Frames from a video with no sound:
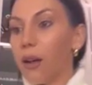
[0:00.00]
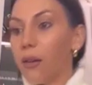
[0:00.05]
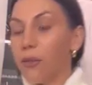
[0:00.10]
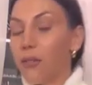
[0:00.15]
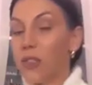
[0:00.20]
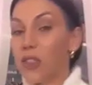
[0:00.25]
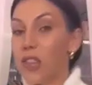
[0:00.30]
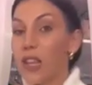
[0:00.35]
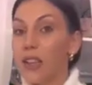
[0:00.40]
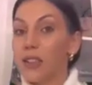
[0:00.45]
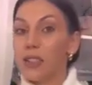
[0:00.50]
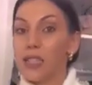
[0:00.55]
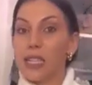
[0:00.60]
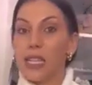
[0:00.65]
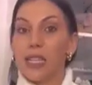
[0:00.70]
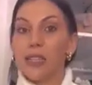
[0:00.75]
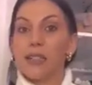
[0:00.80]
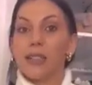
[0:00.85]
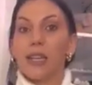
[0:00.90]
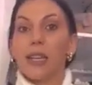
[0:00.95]
of the
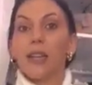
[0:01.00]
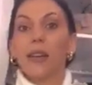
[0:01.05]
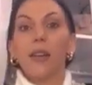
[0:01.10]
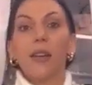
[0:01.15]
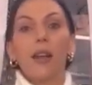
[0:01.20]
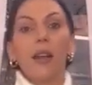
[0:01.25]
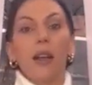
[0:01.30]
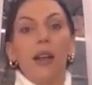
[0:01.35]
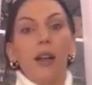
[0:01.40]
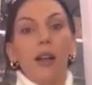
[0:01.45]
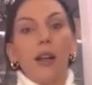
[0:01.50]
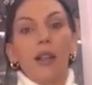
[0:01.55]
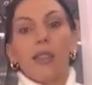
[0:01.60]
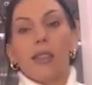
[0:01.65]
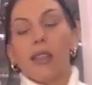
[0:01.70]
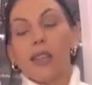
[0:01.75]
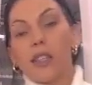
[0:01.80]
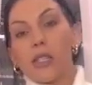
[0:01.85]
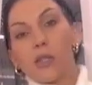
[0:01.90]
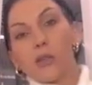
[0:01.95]
season.
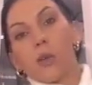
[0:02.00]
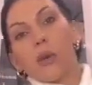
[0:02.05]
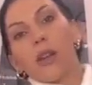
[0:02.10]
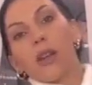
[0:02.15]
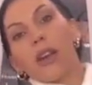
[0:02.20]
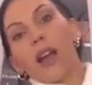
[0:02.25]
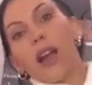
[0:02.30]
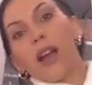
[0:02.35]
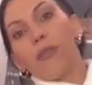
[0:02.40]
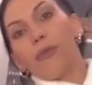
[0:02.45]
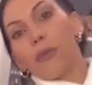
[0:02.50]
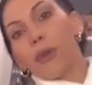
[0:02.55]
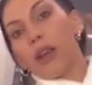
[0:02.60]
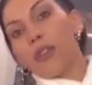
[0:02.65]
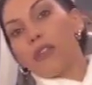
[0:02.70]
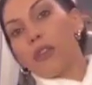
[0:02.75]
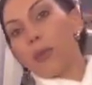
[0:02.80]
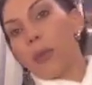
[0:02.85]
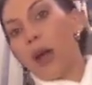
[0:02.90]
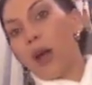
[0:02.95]
This one I've
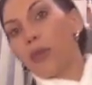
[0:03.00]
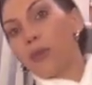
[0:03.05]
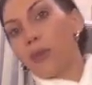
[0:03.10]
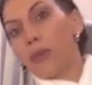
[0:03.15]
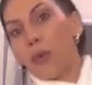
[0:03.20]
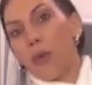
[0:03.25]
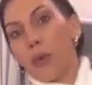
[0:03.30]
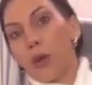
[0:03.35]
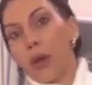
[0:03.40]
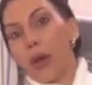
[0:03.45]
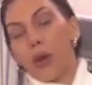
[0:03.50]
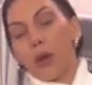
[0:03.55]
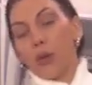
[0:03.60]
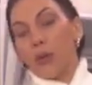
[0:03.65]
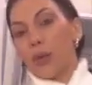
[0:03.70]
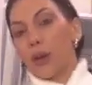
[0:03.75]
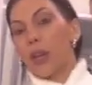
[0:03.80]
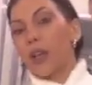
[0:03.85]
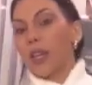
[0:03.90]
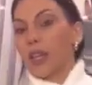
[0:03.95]
raved about for
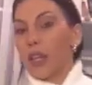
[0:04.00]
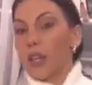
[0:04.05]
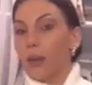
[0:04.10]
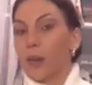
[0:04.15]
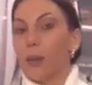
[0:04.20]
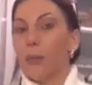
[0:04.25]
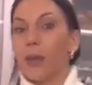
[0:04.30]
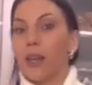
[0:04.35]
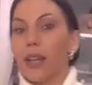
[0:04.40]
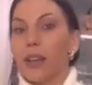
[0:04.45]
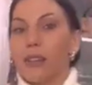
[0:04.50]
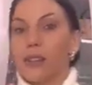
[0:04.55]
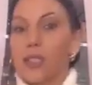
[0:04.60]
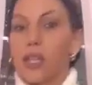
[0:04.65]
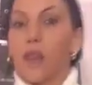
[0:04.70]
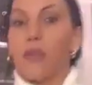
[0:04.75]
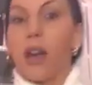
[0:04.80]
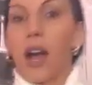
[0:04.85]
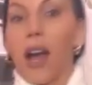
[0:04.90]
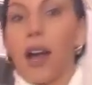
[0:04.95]
over a year
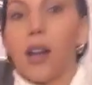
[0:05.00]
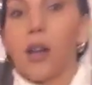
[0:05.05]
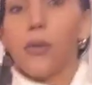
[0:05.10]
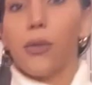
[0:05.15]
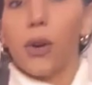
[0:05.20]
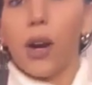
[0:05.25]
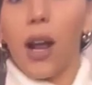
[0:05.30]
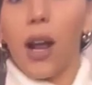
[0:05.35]
because I've had it